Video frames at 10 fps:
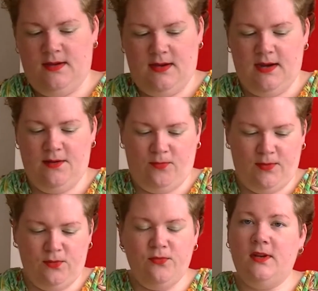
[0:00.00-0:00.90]
I
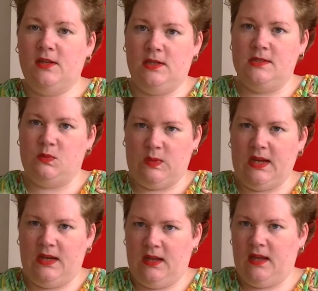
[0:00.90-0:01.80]
will finish this
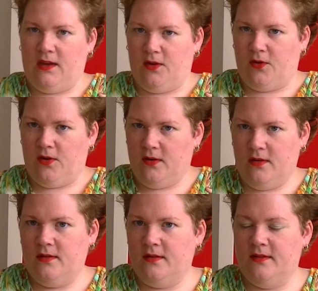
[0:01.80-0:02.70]
within a year,
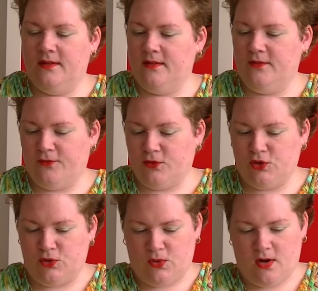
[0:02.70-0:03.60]
for
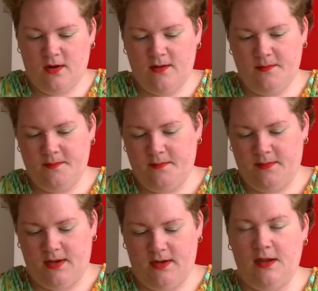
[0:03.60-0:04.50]
sure.
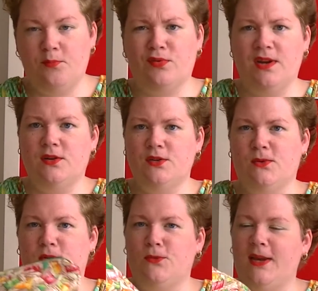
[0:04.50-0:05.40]
But that brioche
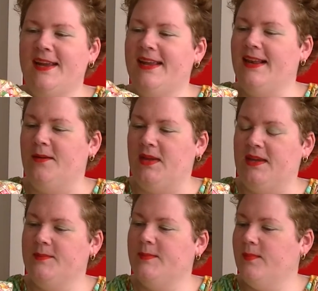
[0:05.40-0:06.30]
was really killing me.
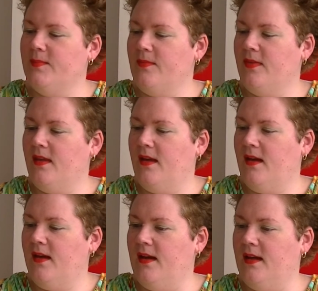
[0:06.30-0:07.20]

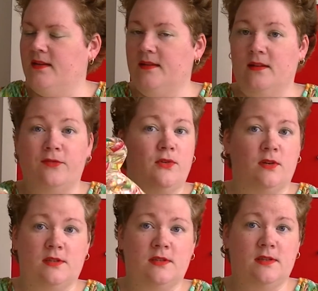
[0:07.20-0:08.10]
And of
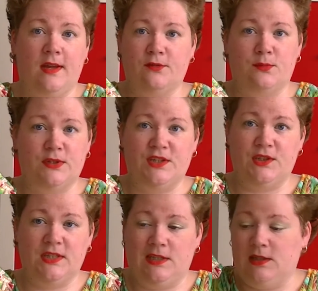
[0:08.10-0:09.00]
course, the exploration
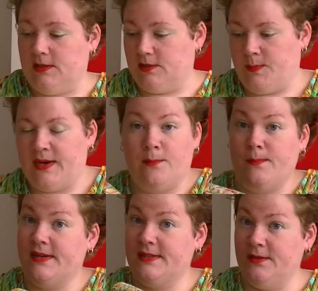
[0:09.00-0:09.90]
station is a pattern
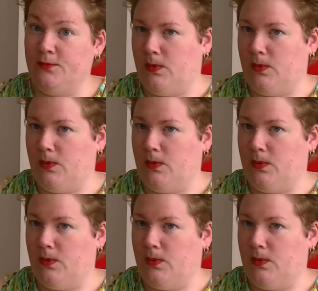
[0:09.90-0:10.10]
by Stephen